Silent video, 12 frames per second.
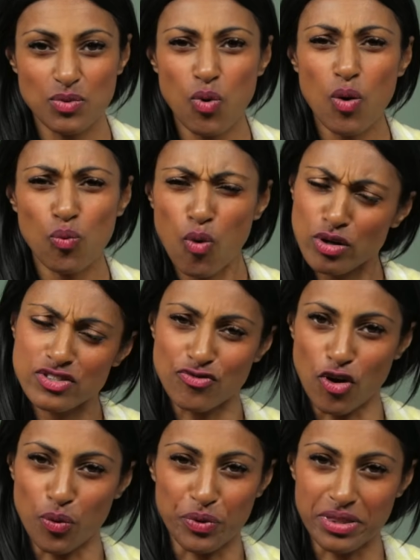So, what
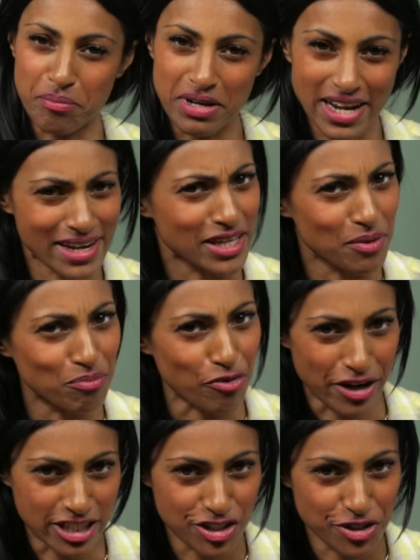was wrong with the Millennium
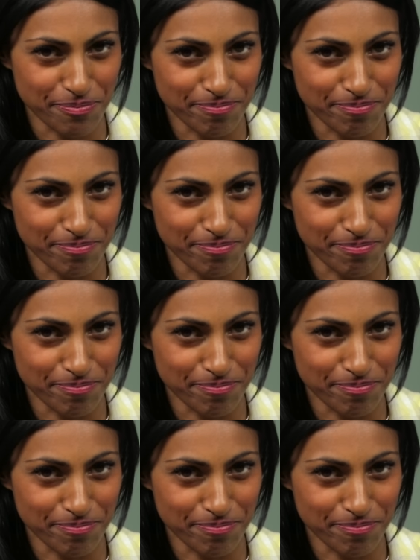Bridge?